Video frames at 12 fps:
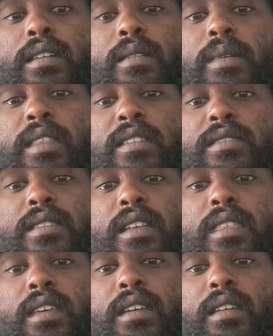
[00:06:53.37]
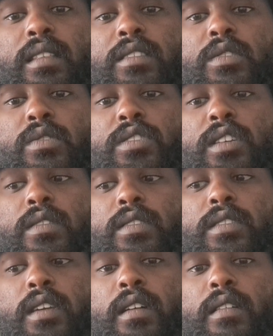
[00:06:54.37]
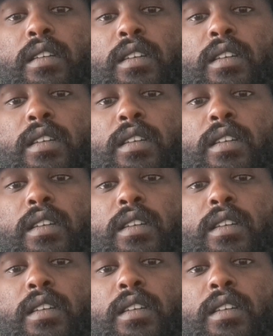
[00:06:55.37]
I mean, there's nothing, there's no secrets there.